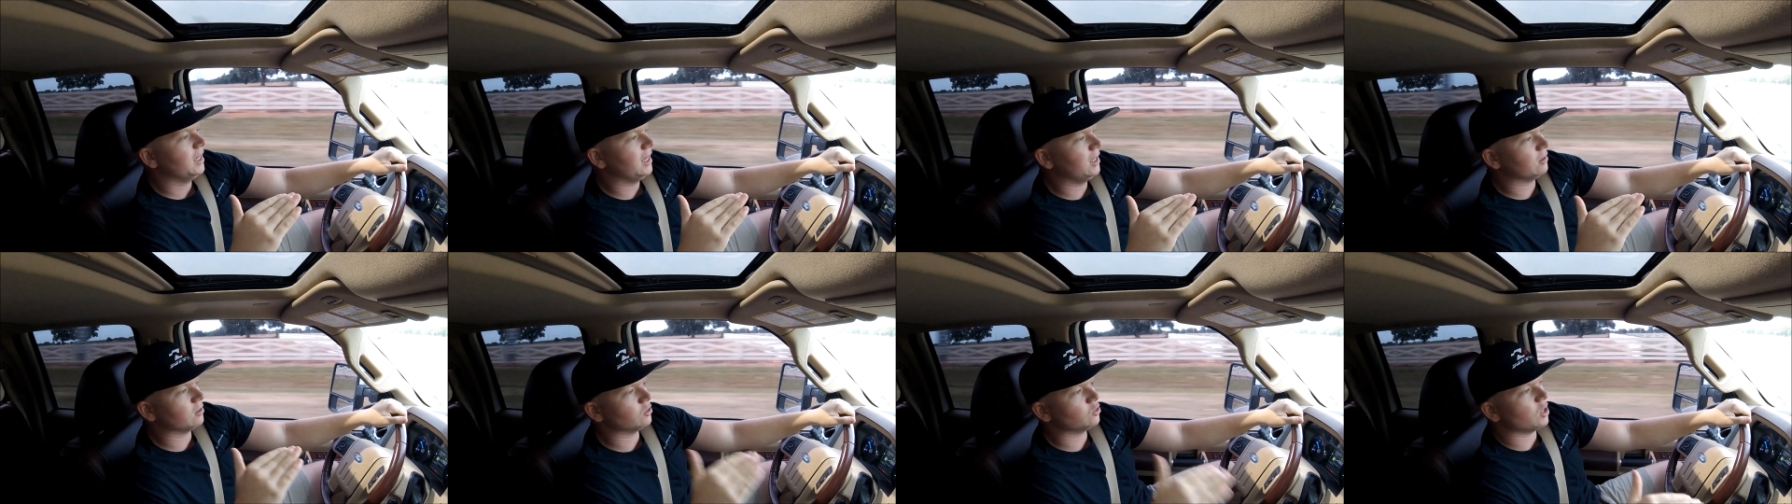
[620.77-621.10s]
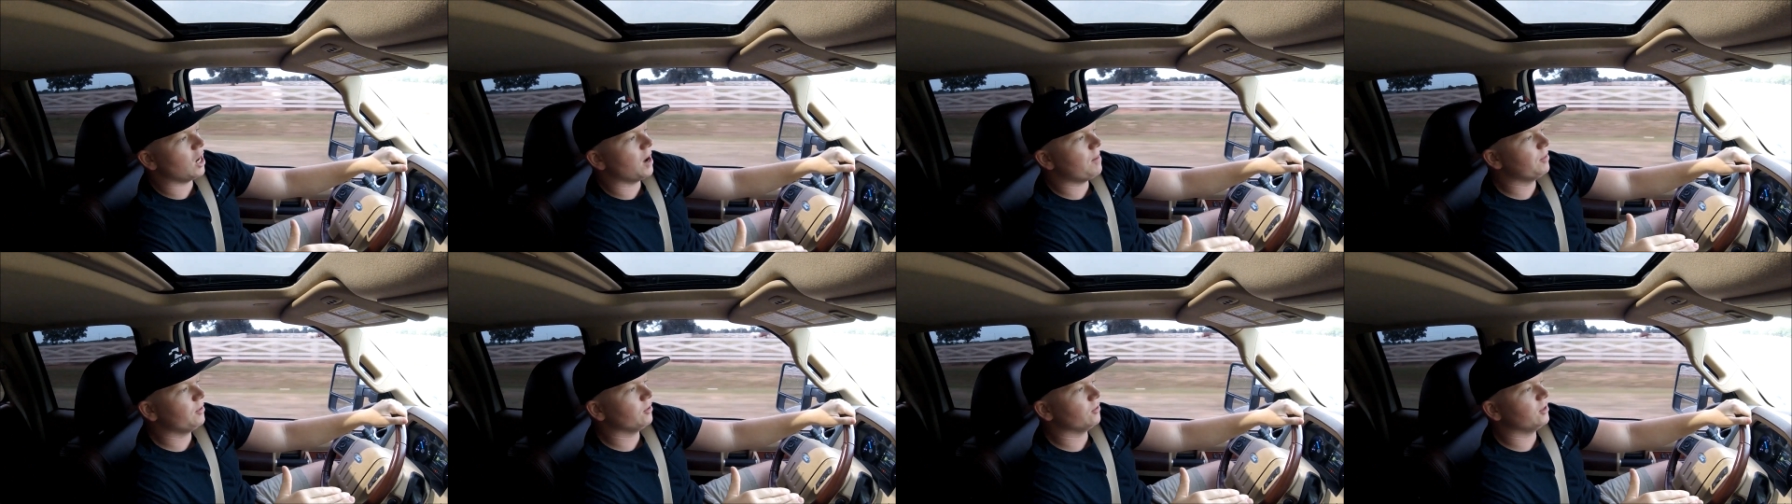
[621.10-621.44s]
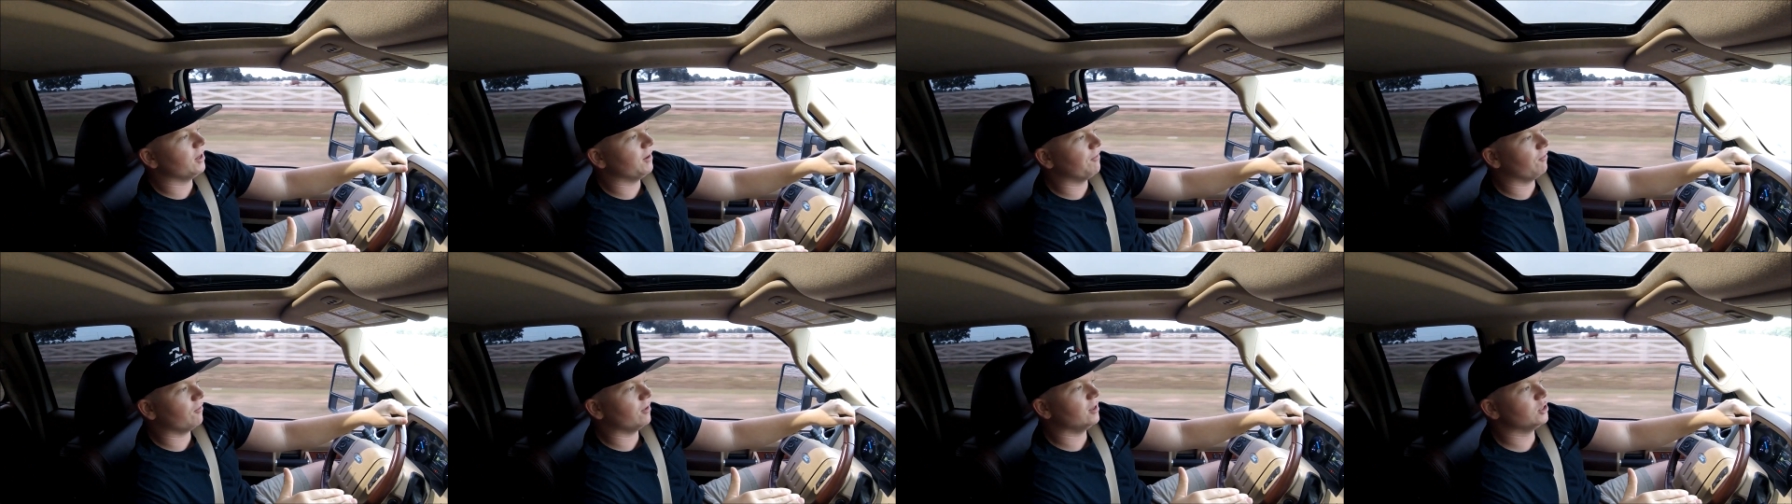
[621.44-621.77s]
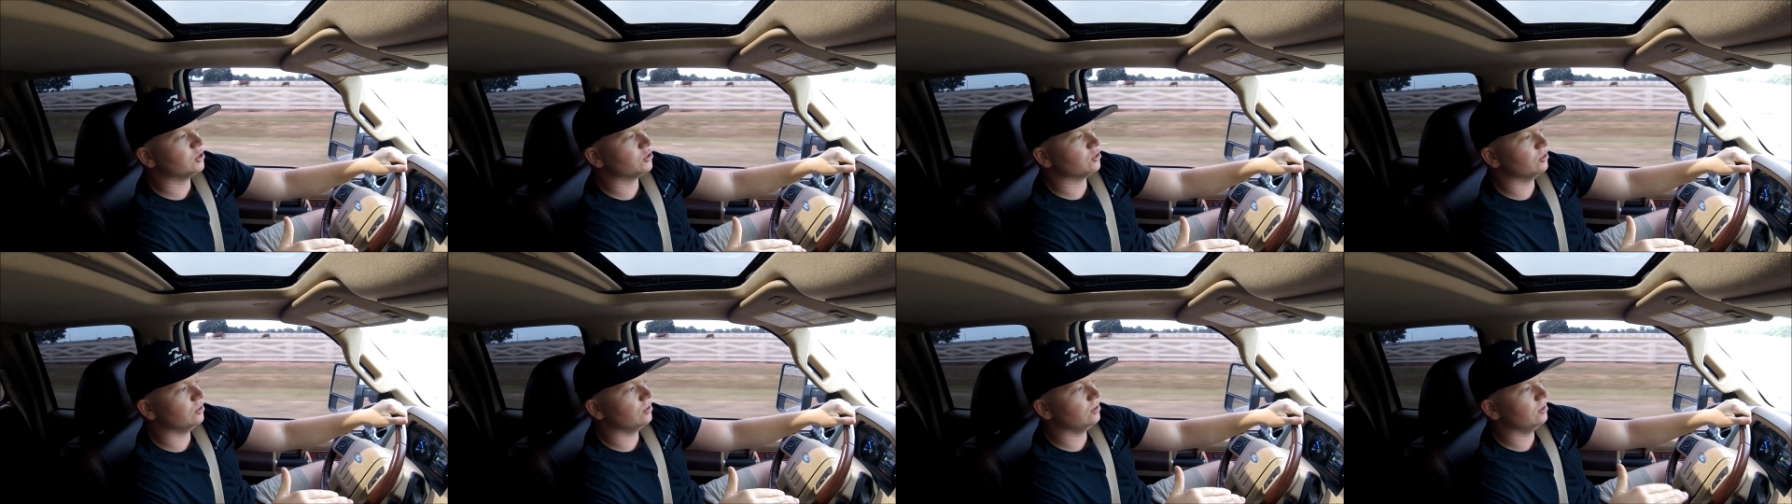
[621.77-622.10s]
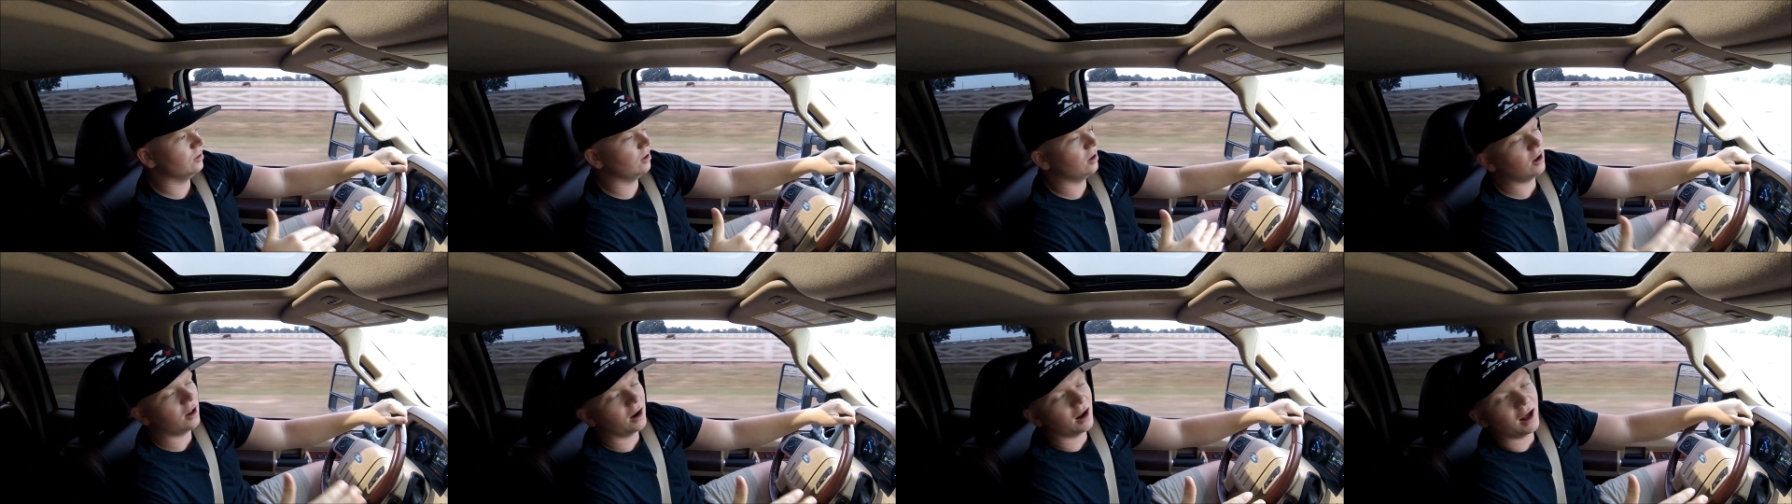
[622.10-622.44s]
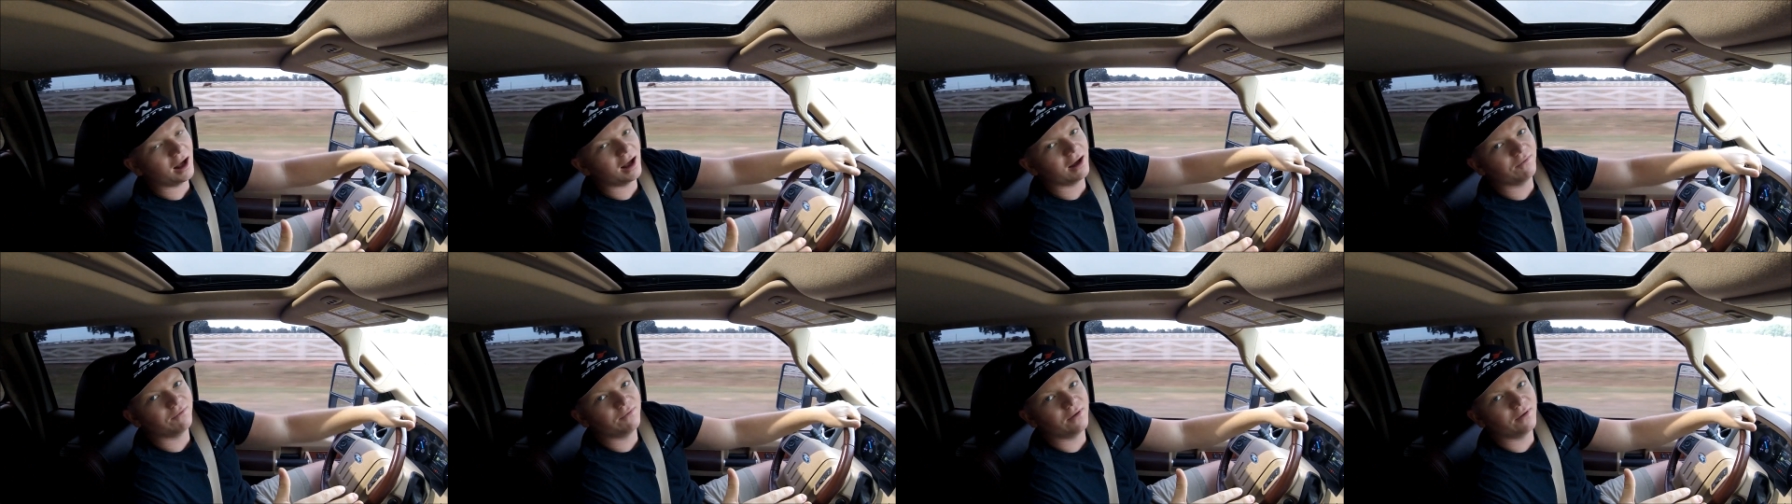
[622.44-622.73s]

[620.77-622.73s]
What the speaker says: either dropping your differential on